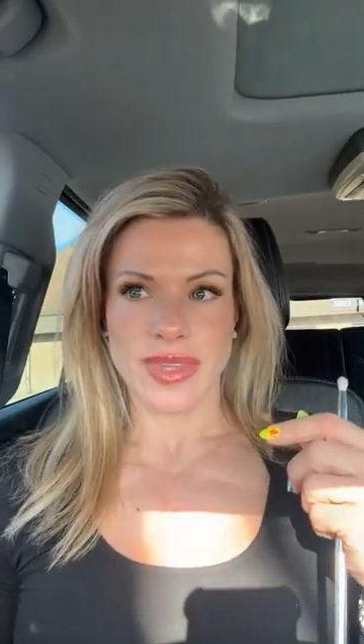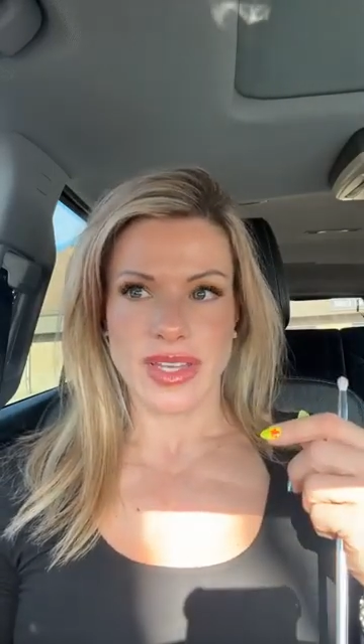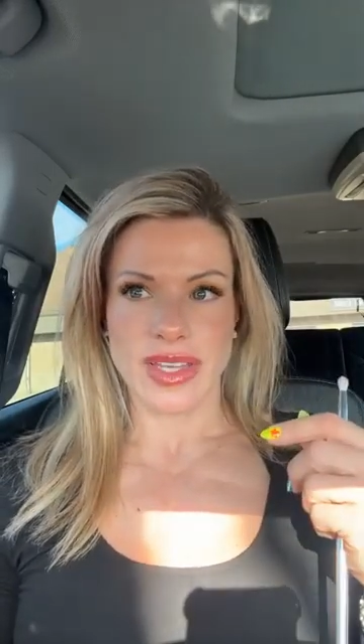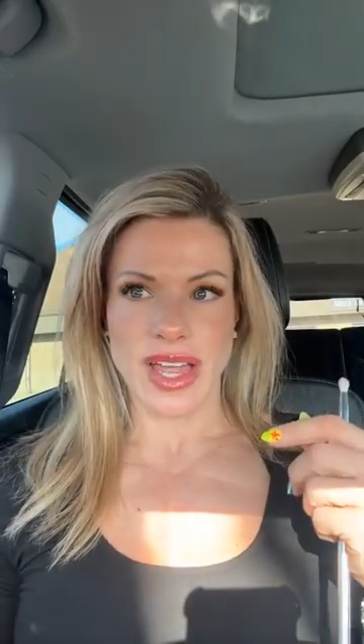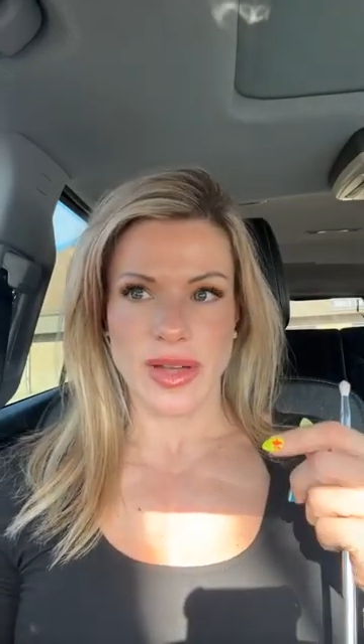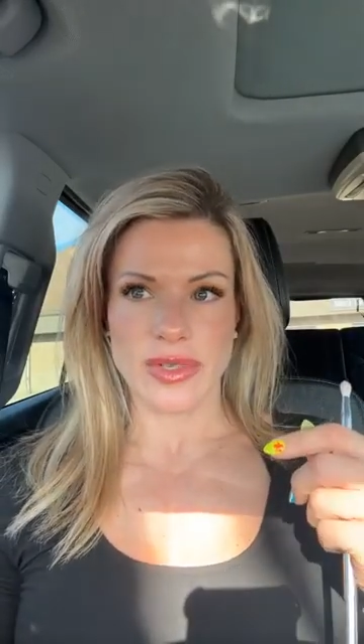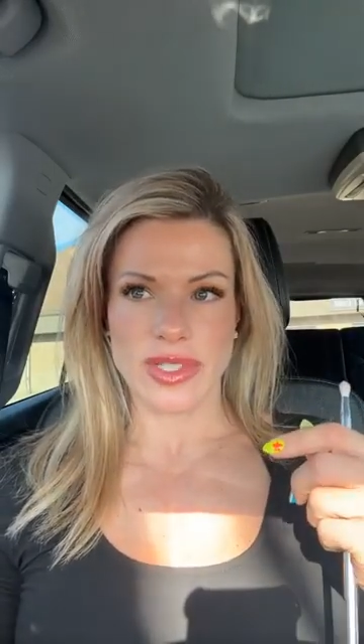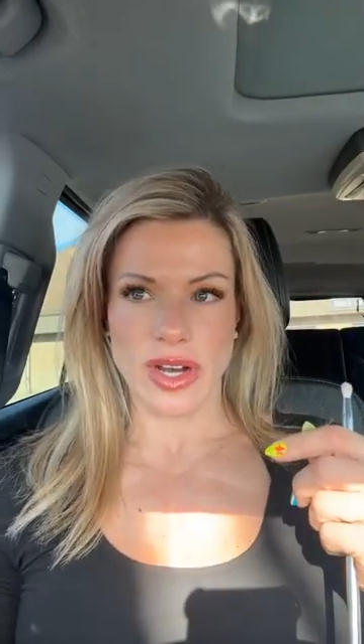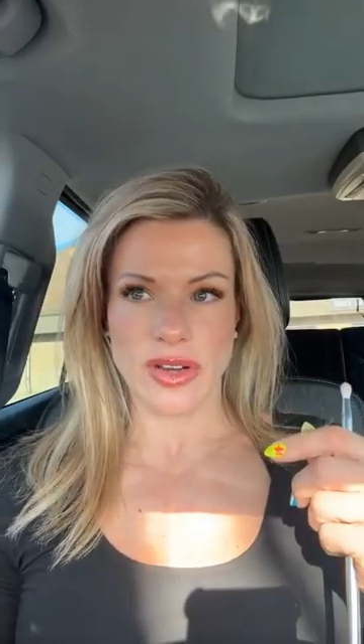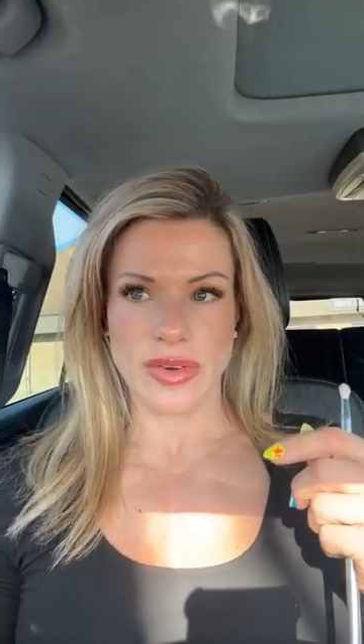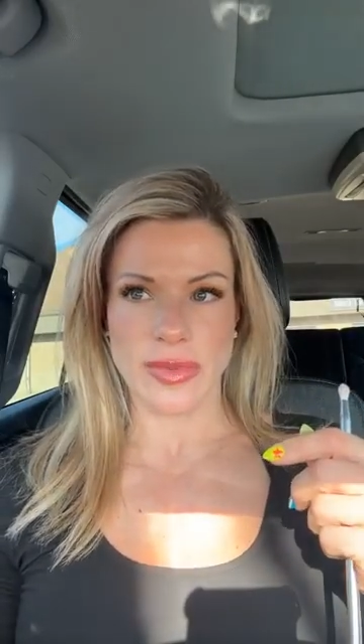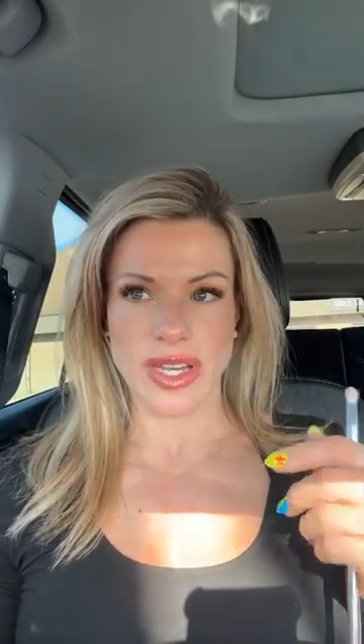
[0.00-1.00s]
it was
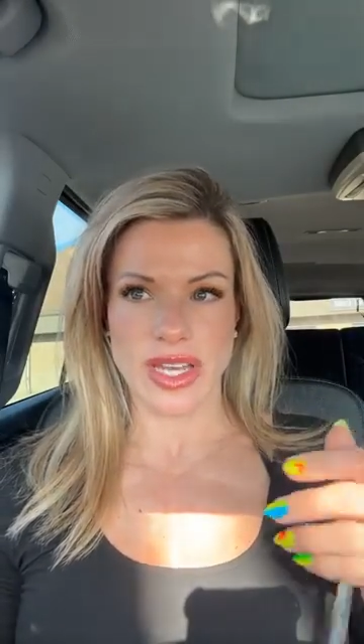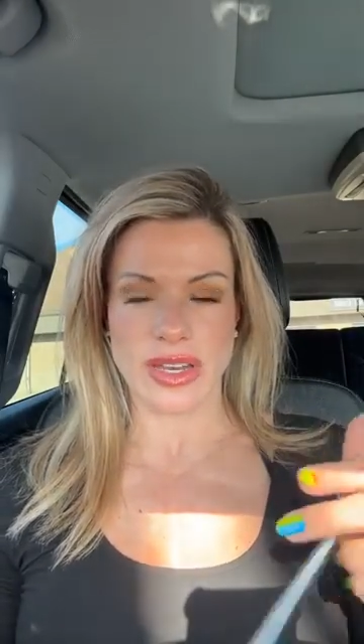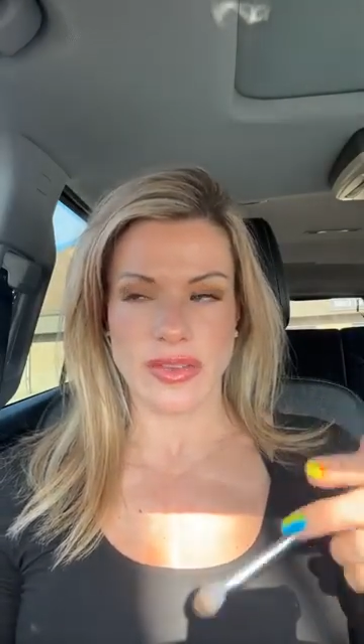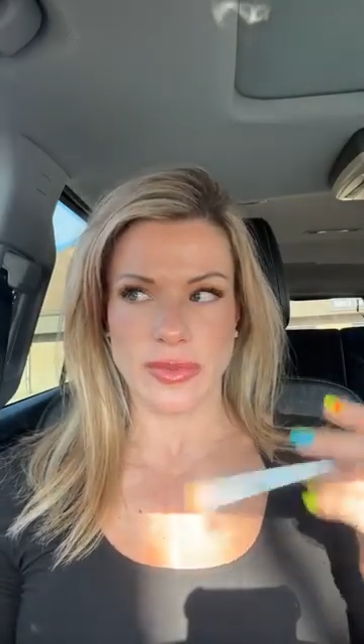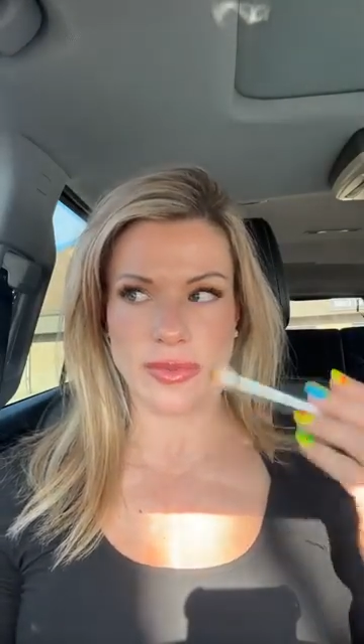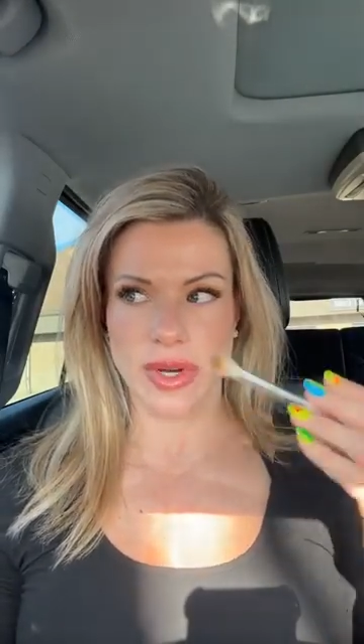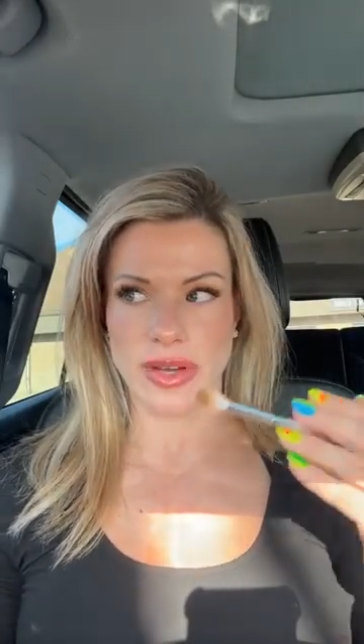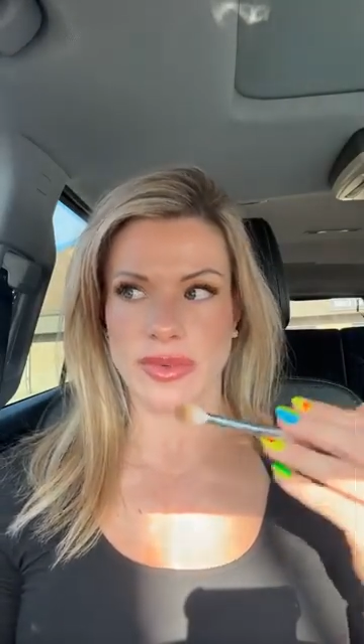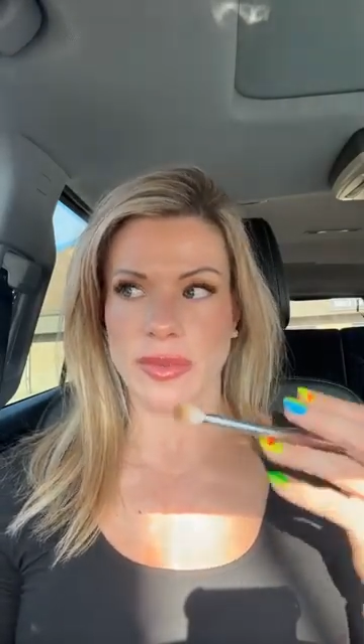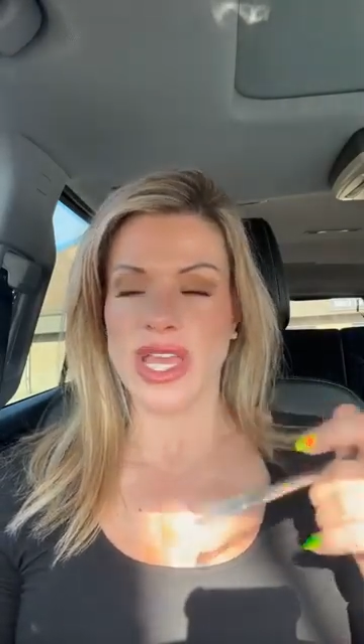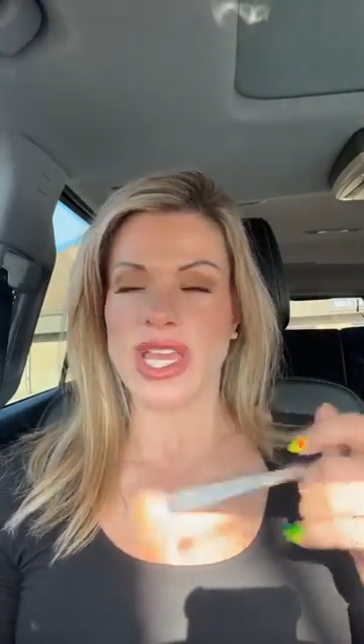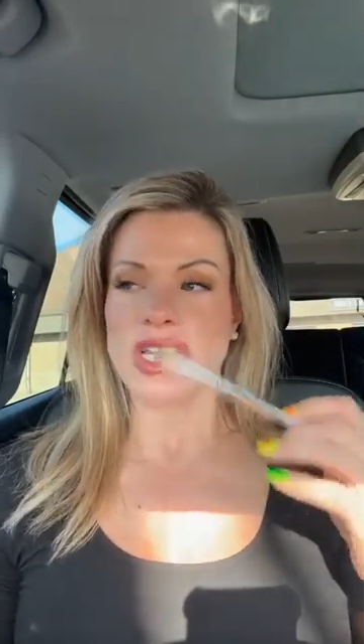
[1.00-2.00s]
hard for me to get rid of
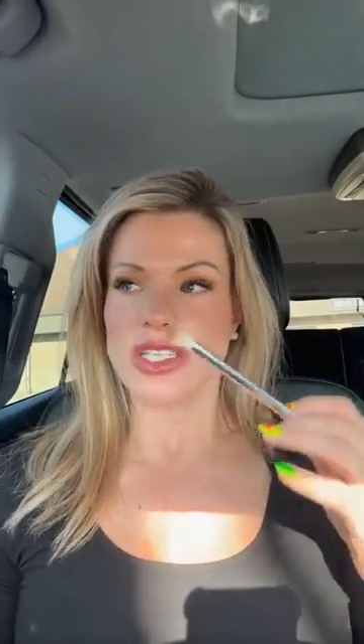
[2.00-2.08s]
them.